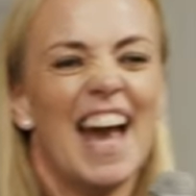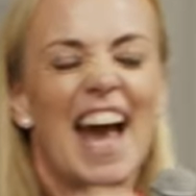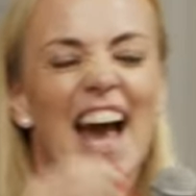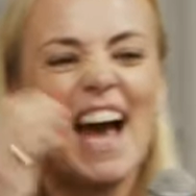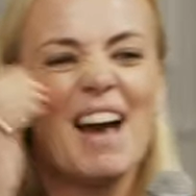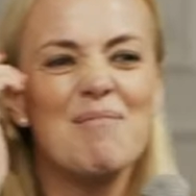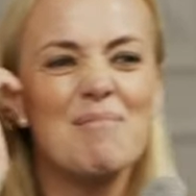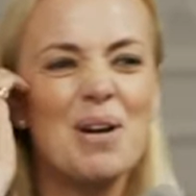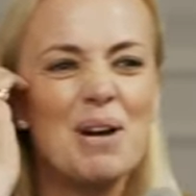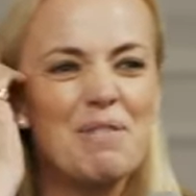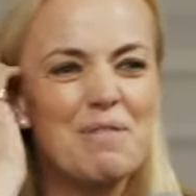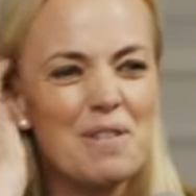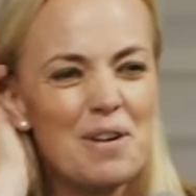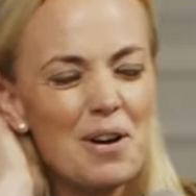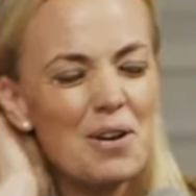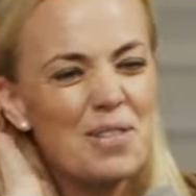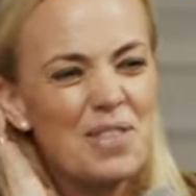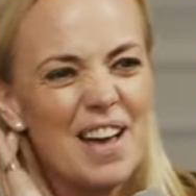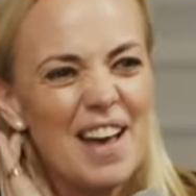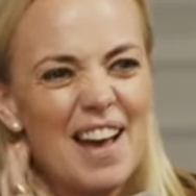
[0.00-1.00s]
And my
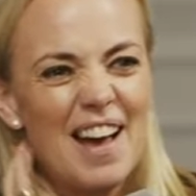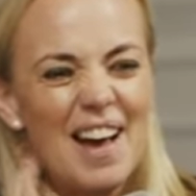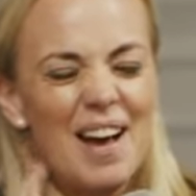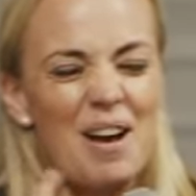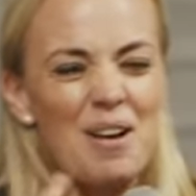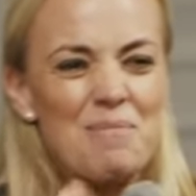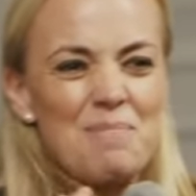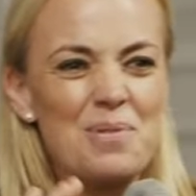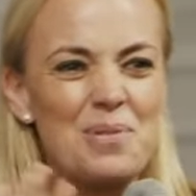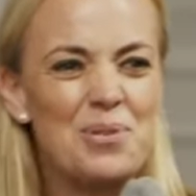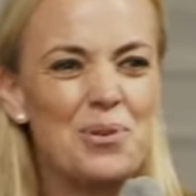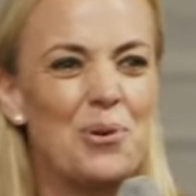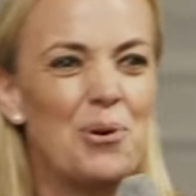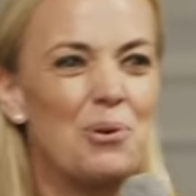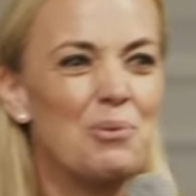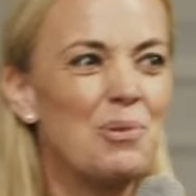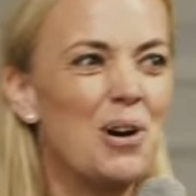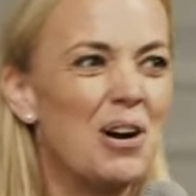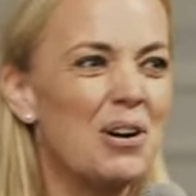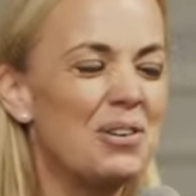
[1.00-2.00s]
father
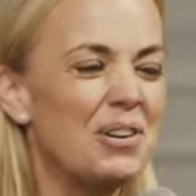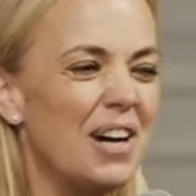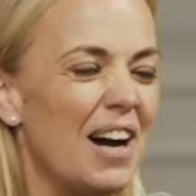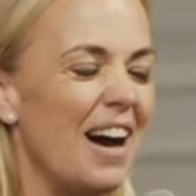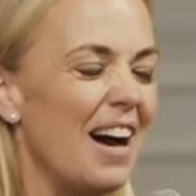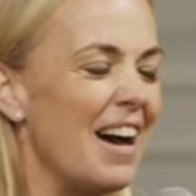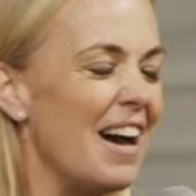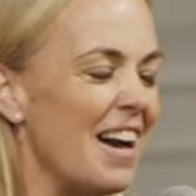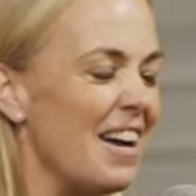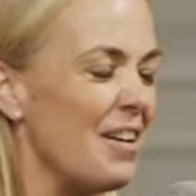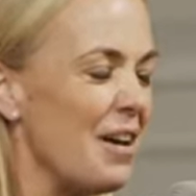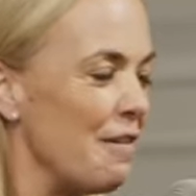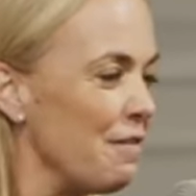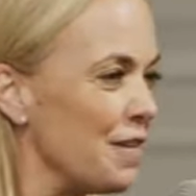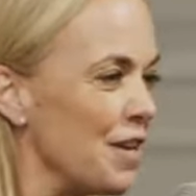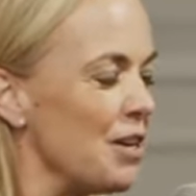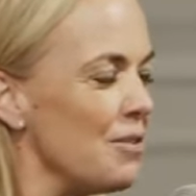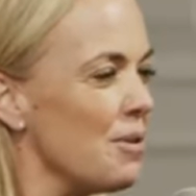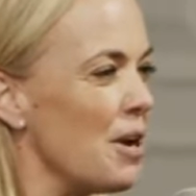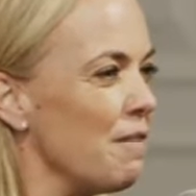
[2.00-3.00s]
thought, well, a
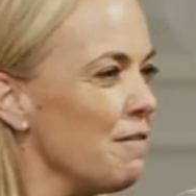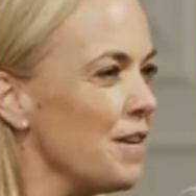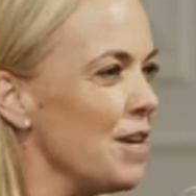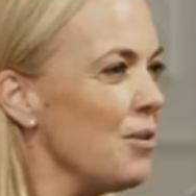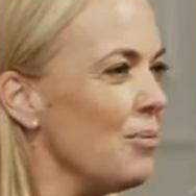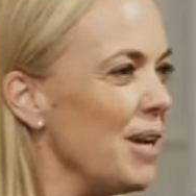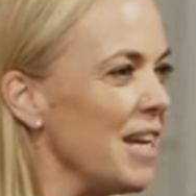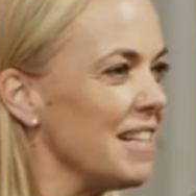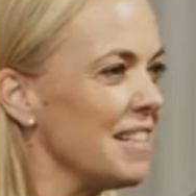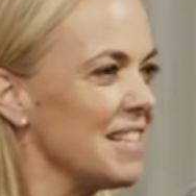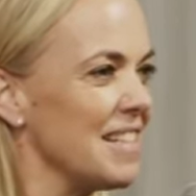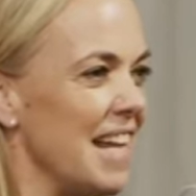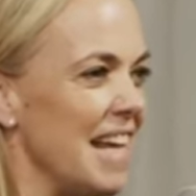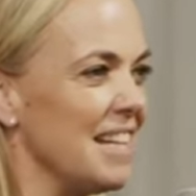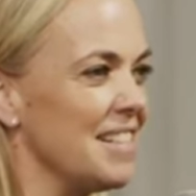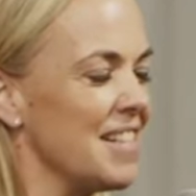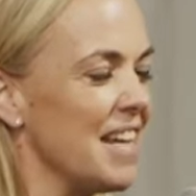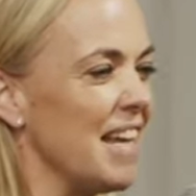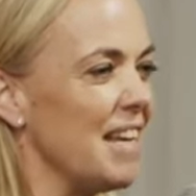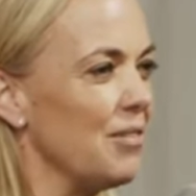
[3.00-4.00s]
few weeks
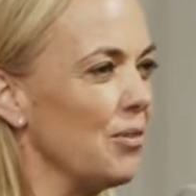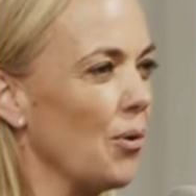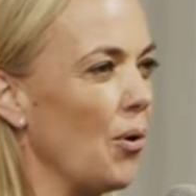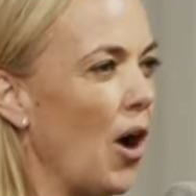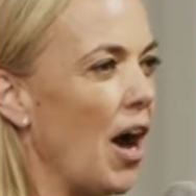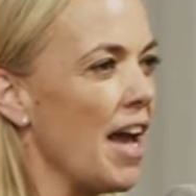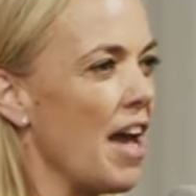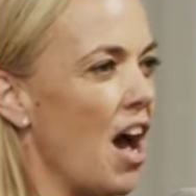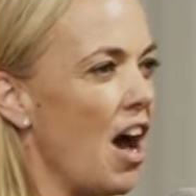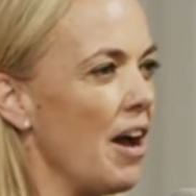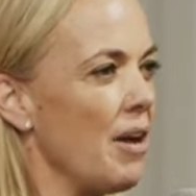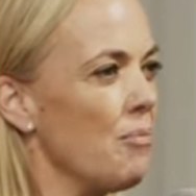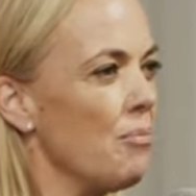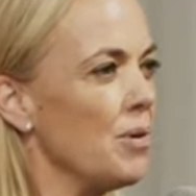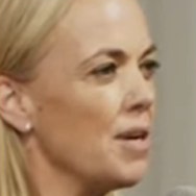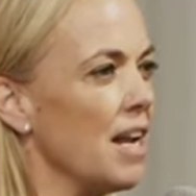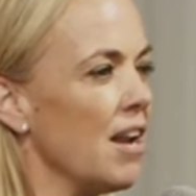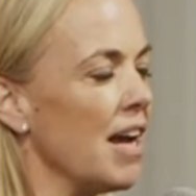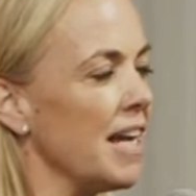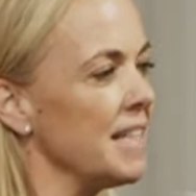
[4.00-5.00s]
later, he thought, I
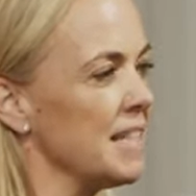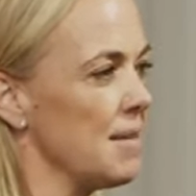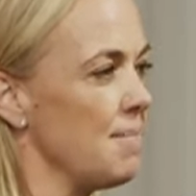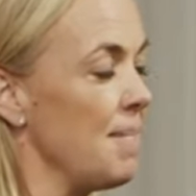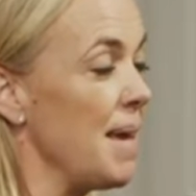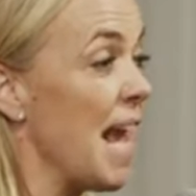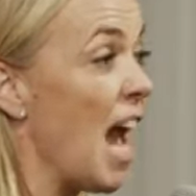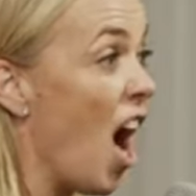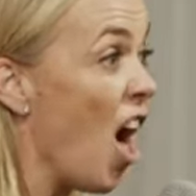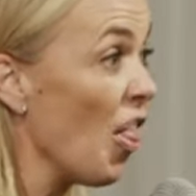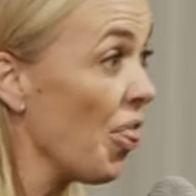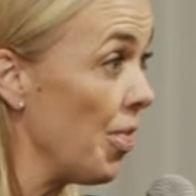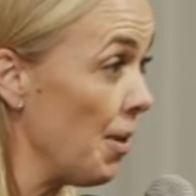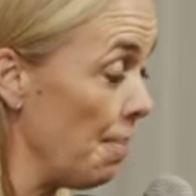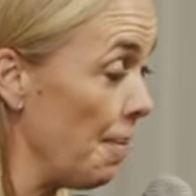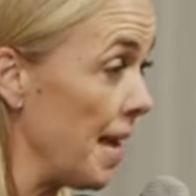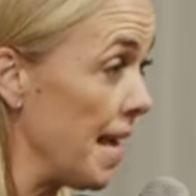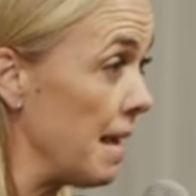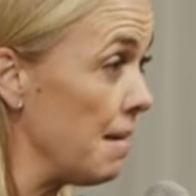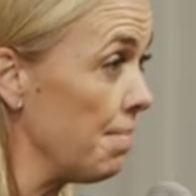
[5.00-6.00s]
would like to meet other
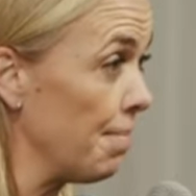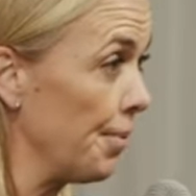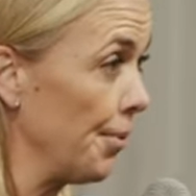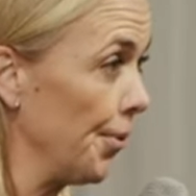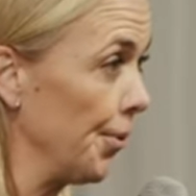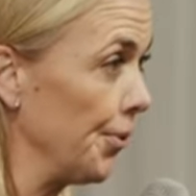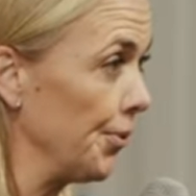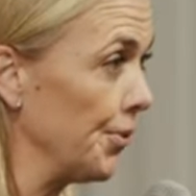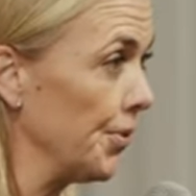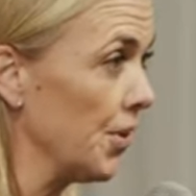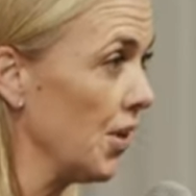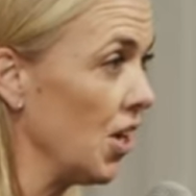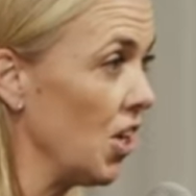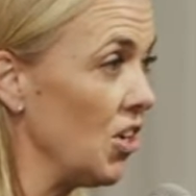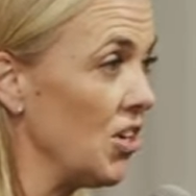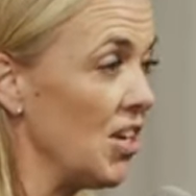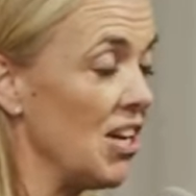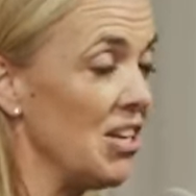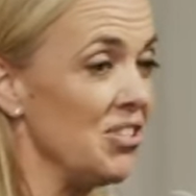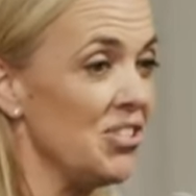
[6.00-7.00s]
people who
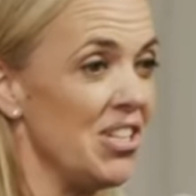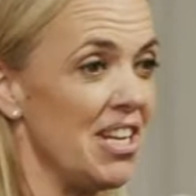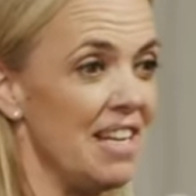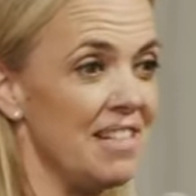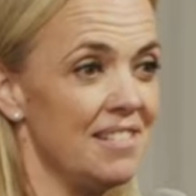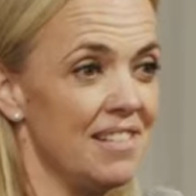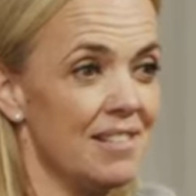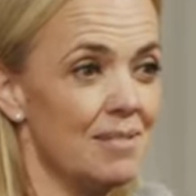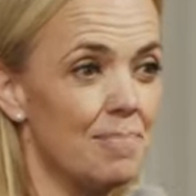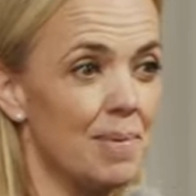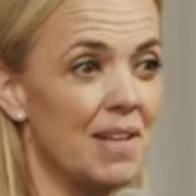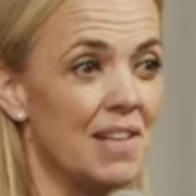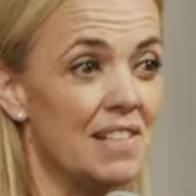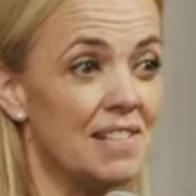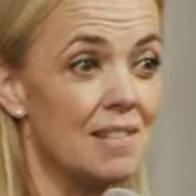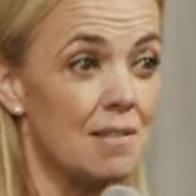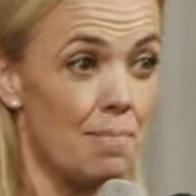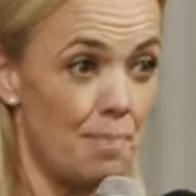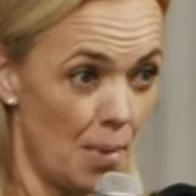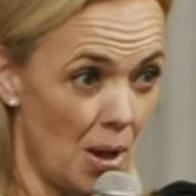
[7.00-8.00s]
know Jesus,
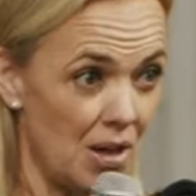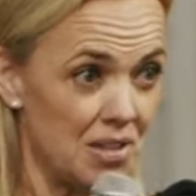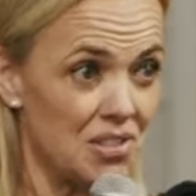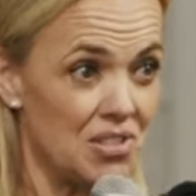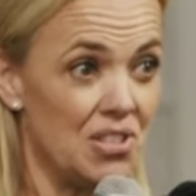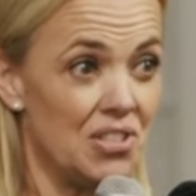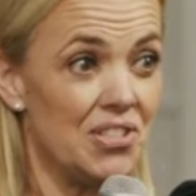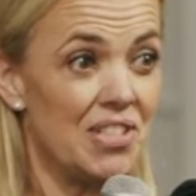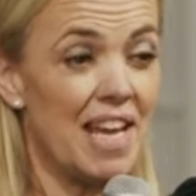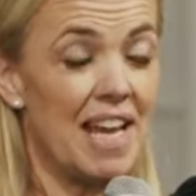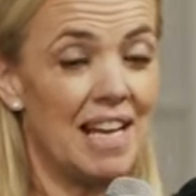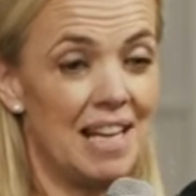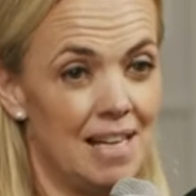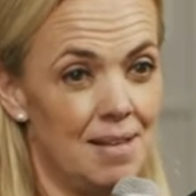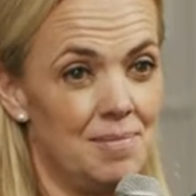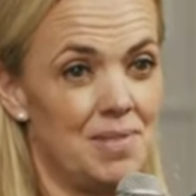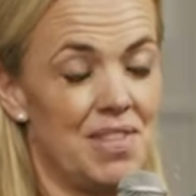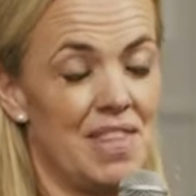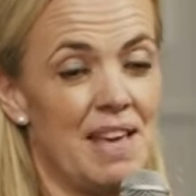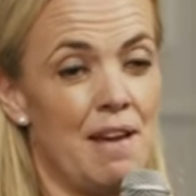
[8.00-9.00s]
because the person who'd taken
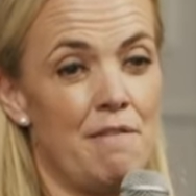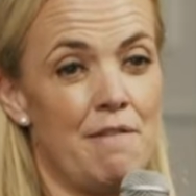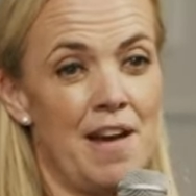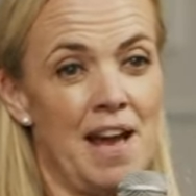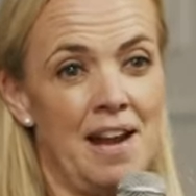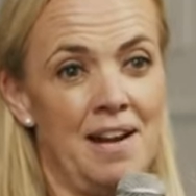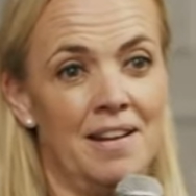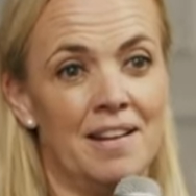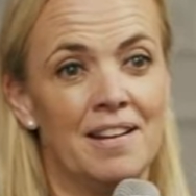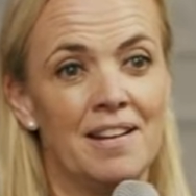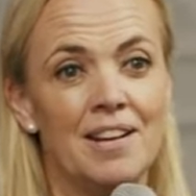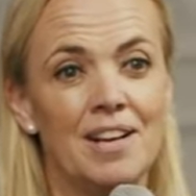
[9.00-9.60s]
him to the event